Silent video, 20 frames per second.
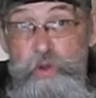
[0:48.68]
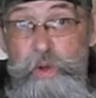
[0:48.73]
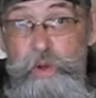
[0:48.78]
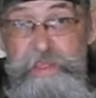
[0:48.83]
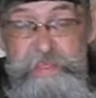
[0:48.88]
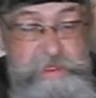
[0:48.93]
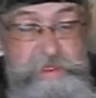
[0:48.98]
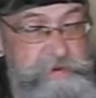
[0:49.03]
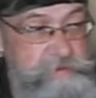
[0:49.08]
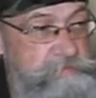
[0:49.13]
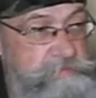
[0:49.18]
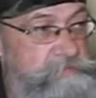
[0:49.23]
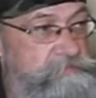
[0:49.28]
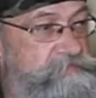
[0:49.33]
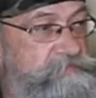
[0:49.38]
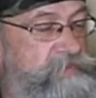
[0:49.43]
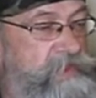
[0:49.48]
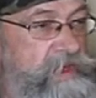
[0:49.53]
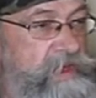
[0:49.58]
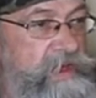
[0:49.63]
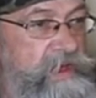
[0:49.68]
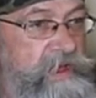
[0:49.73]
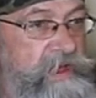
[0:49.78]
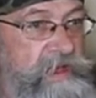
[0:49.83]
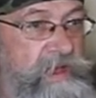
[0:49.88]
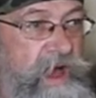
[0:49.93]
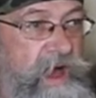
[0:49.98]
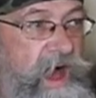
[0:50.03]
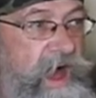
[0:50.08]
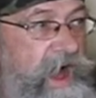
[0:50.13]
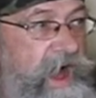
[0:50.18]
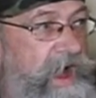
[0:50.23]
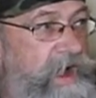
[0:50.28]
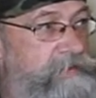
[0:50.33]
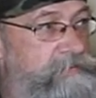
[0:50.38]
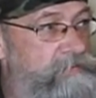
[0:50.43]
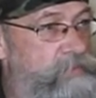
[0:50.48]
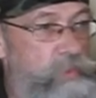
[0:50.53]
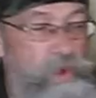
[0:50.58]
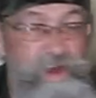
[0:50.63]
do with it.
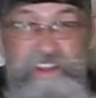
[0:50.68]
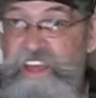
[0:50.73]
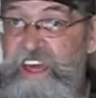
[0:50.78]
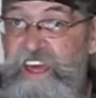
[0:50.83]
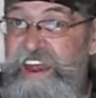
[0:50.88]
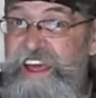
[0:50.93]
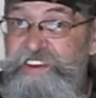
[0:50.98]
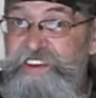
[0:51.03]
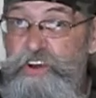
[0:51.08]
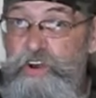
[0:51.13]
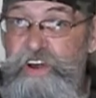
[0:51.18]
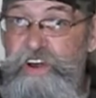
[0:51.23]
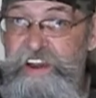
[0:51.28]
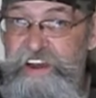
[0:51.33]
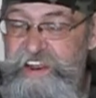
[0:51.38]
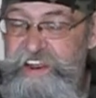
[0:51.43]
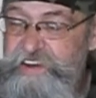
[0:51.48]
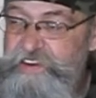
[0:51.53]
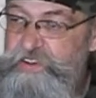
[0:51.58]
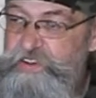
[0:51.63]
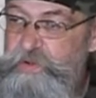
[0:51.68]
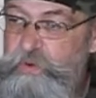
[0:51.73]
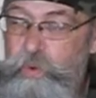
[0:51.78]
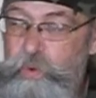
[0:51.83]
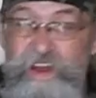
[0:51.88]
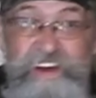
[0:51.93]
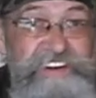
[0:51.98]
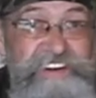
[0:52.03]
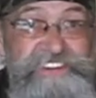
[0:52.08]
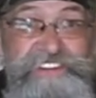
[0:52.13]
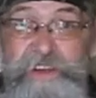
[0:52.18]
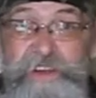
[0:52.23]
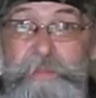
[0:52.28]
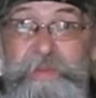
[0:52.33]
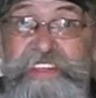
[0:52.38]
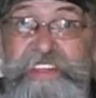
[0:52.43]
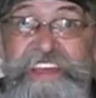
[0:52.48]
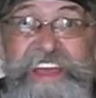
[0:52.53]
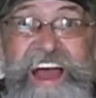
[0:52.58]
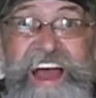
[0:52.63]
What can I turn it into? What are
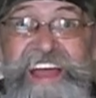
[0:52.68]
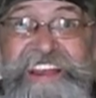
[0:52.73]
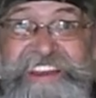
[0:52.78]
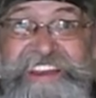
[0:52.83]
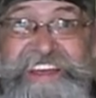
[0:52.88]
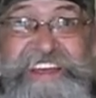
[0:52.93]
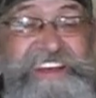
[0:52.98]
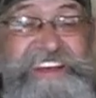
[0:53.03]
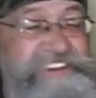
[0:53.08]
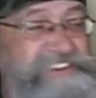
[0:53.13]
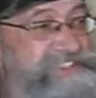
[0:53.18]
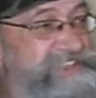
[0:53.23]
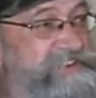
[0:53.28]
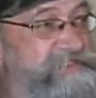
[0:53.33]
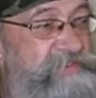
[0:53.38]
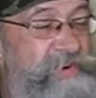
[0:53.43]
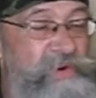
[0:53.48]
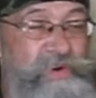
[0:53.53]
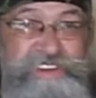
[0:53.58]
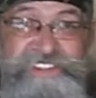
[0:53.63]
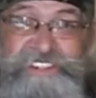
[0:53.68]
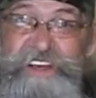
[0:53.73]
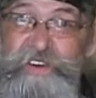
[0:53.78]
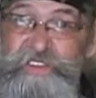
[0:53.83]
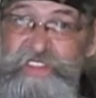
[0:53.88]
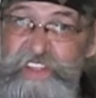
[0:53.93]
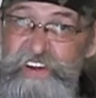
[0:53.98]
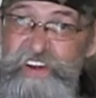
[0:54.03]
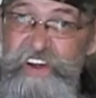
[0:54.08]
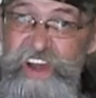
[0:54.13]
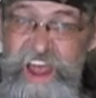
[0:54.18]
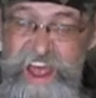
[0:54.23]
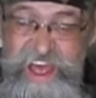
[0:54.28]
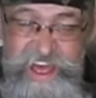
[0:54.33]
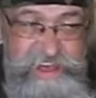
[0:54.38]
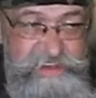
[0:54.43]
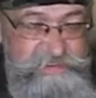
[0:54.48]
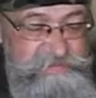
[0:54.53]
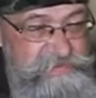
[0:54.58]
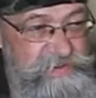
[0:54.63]
some of the ideas the folks out there
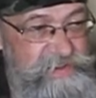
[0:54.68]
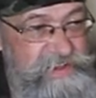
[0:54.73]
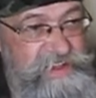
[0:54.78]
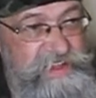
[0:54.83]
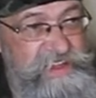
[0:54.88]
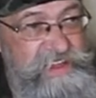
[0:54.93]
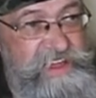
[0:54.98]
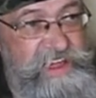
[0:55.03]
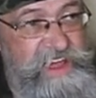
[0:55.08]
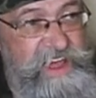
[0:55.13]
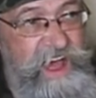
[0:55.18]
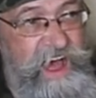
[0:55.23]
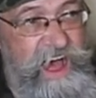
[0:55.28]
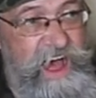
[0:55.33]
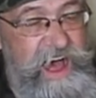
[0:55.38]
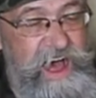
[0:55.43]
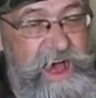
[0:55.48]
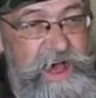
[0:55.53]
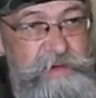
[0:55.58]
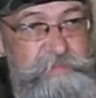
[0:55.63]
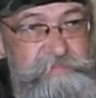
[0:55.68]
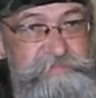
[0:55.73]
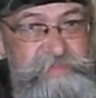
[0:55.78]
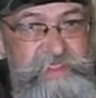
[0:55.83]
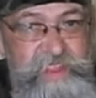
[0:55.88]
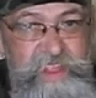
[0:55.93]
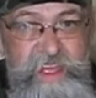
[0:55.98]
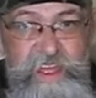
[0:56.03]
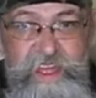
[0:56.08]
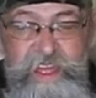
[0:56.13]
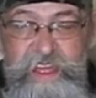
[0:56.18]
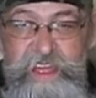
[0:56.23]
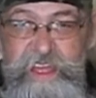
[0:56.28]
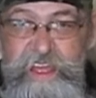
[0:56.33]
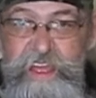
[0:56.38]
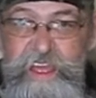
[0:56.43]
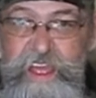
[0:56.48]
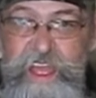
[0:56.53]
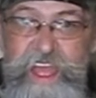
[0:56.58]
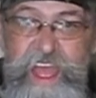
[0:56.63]
have?
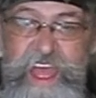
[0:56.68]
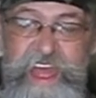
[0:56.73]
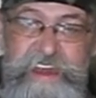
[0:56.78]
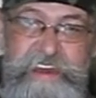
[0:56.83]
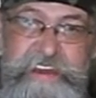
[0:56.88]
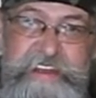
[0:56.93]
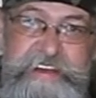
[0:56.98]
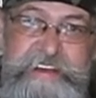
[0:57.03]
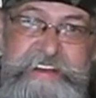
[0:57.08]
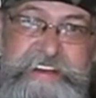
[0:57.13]
And